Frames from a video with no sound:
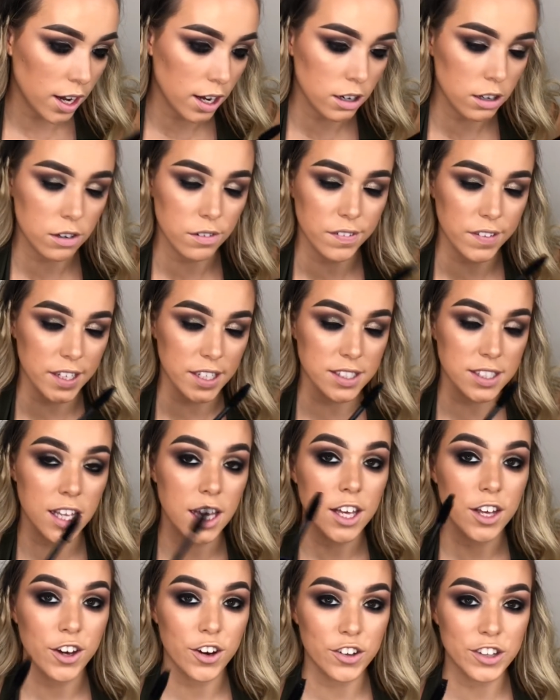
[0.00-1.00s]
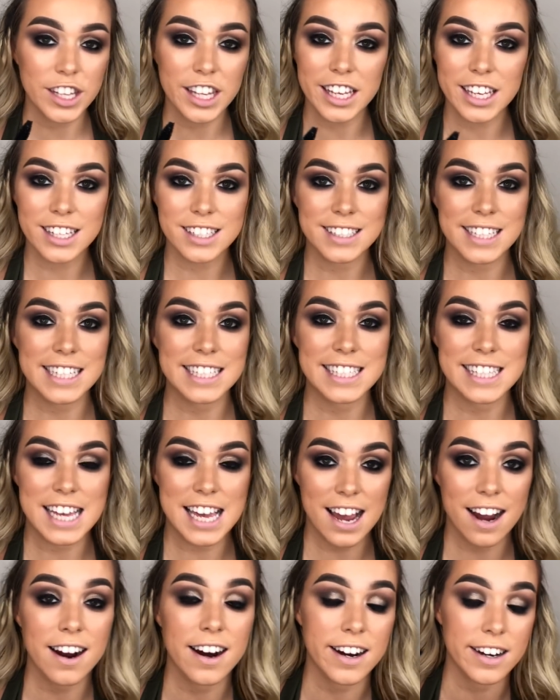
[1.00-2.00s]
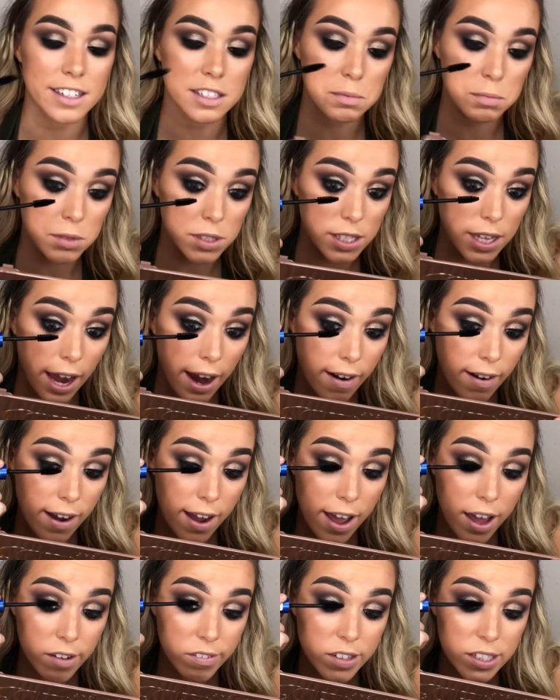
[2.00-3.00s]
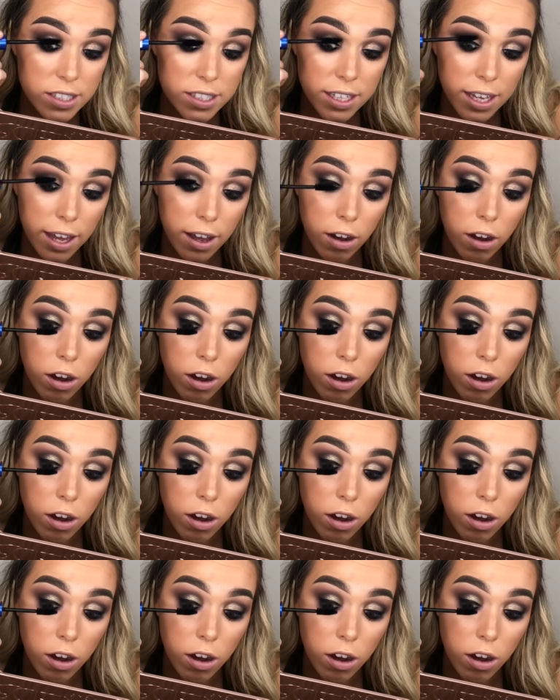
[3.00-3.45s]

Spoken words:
I love this. Only thing is, it's the hardest mascara ever to get